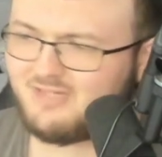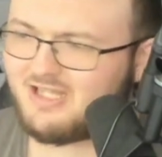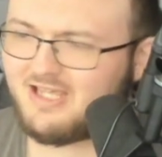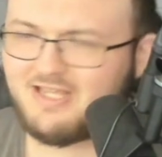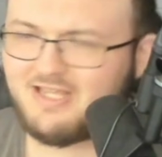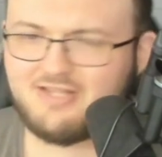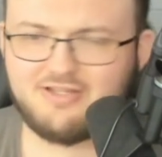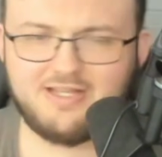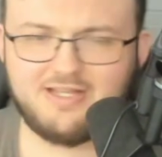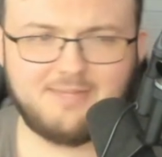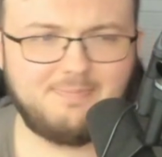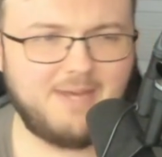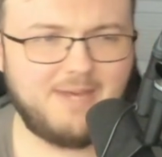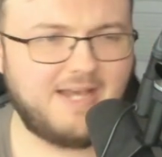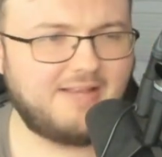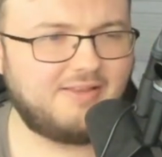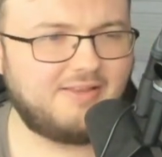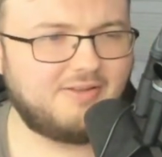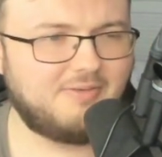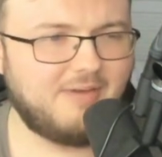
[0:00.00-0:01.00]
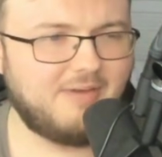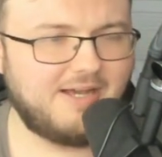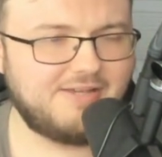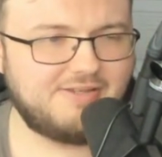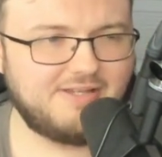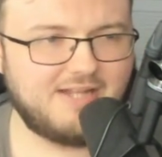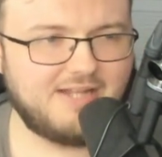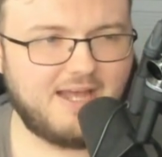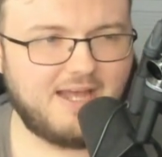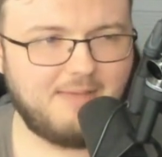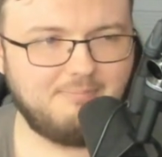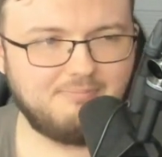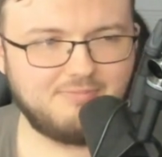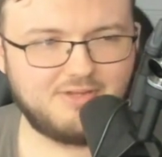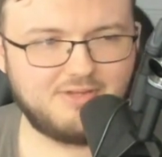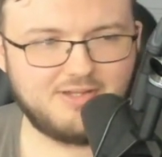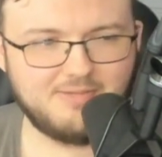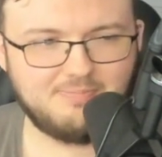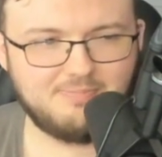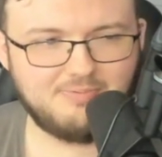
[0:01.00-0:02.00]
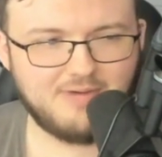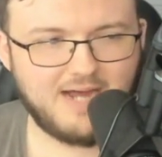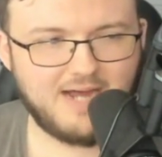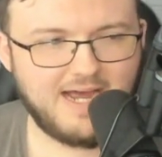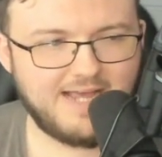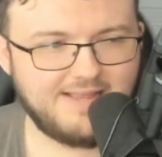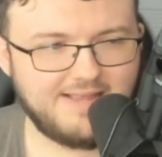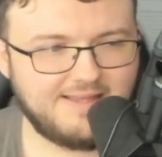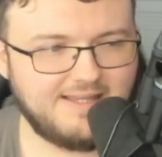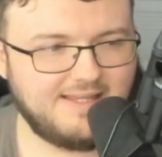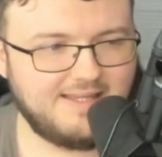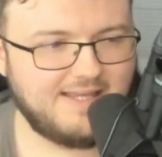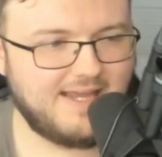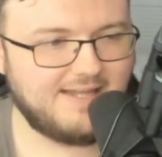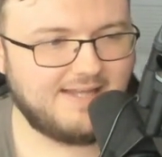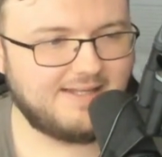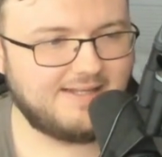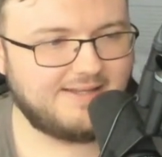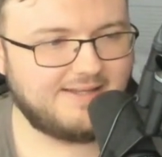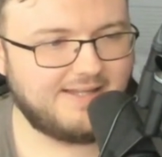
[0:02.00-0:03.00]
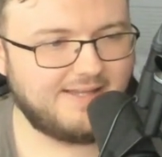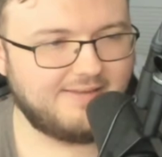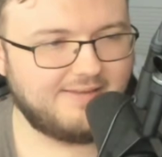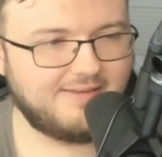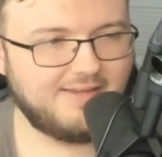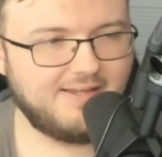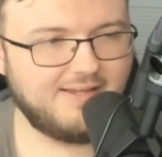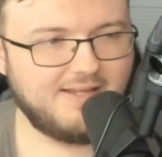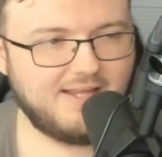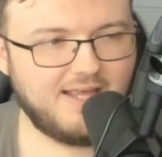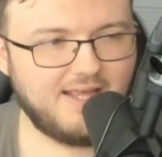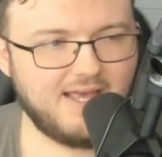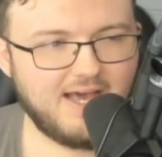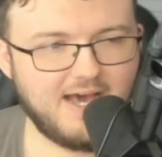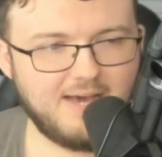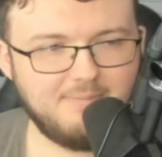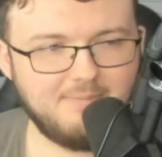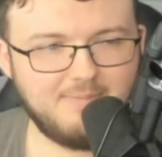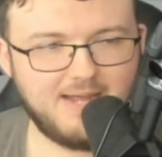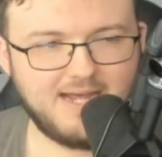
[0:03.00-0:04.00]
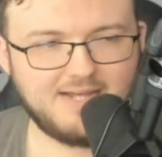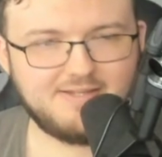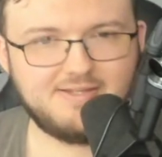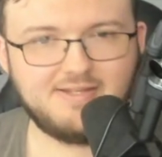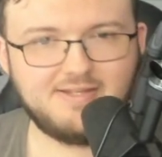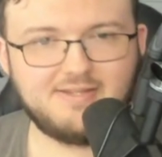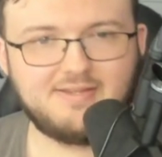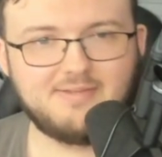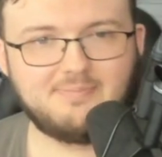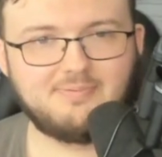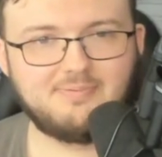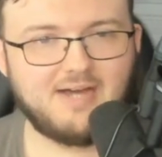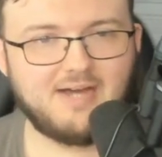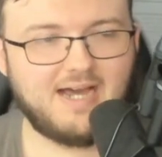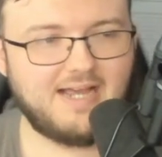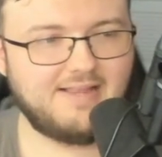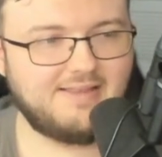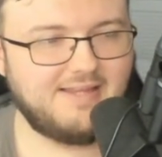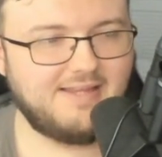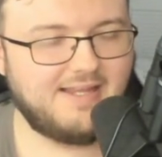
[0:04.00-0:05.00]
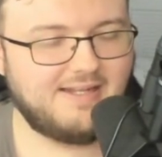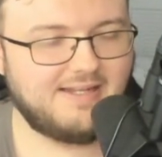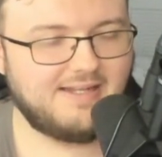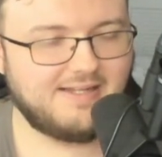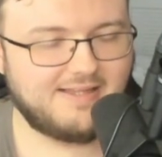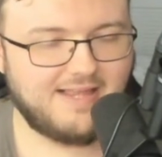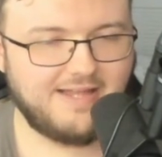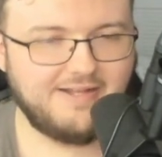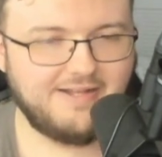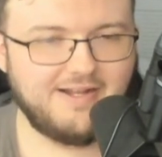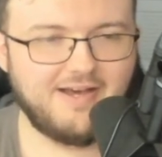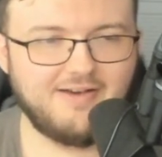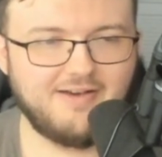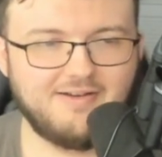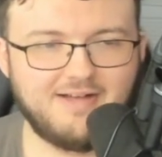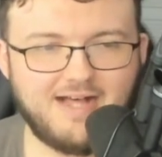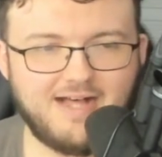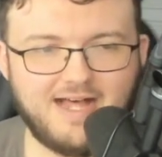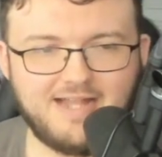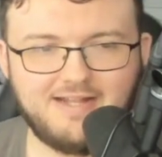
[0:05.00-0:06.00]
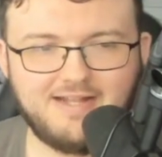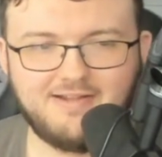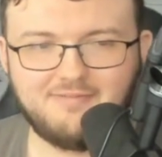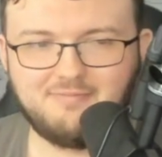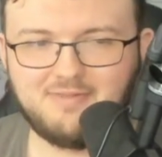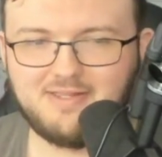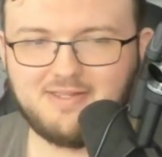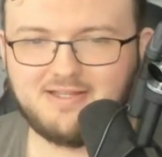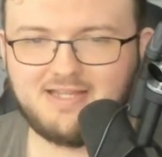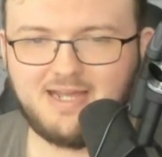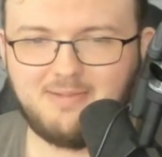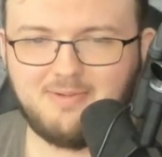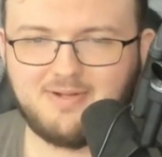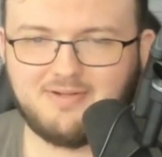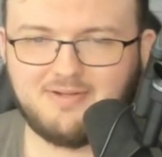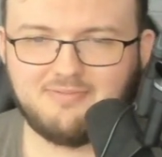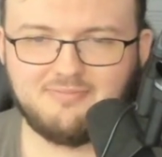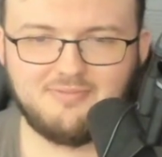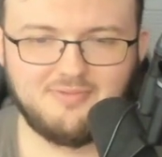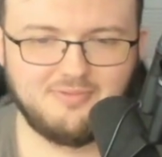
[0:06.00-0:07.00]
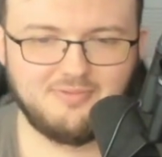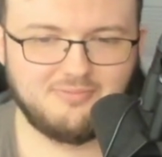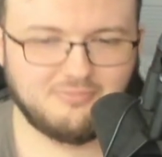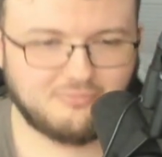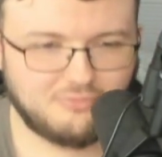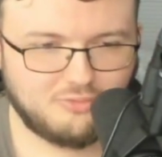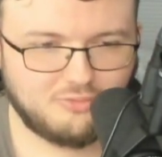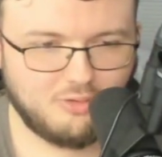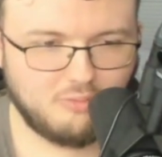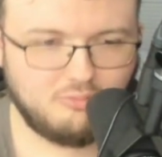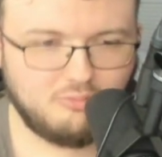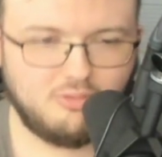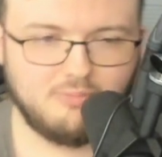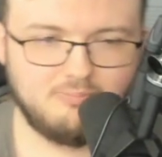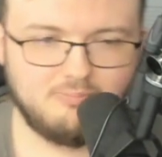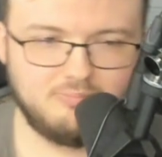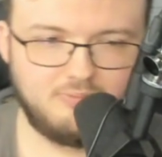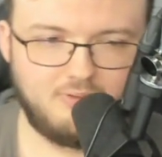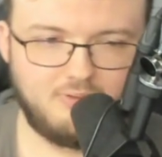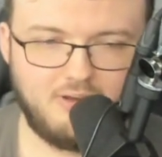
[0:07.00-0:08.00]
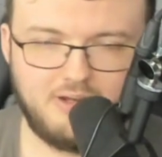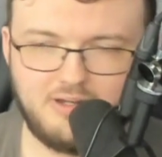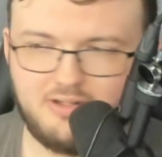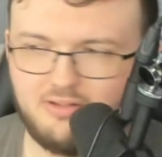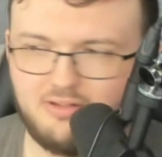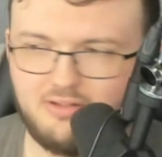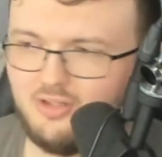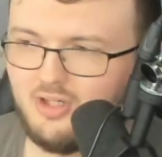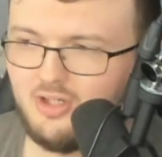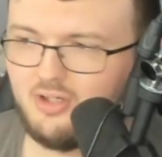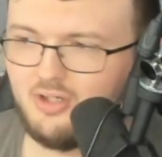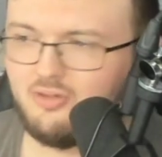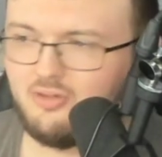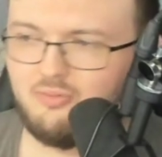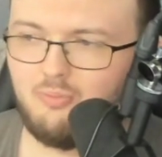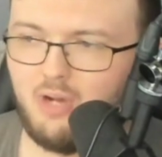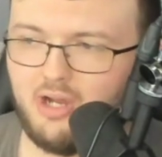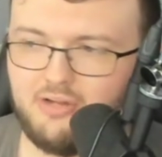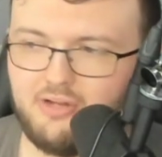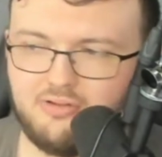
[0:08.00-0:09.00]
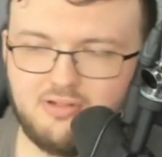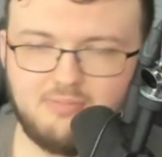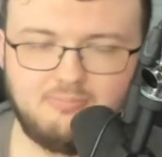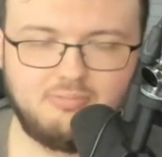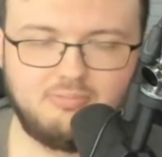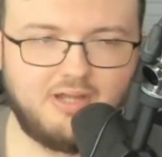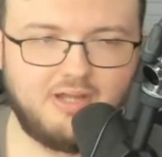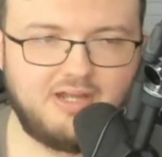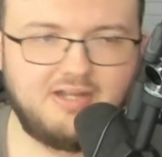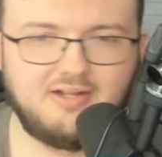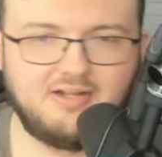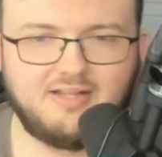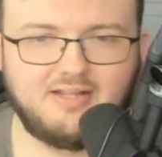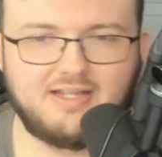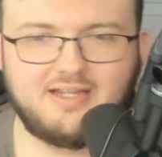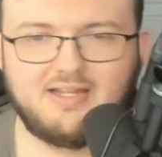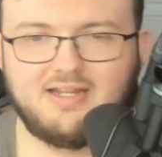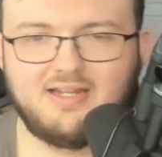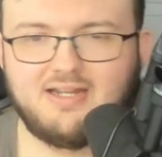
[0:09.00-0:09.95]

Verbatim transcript: it just begs the question. I'm surprised EA did this. I'm actually surprised EA did this. I know I'm going to comment, oh, just don't complain. Why are you complaining? Like,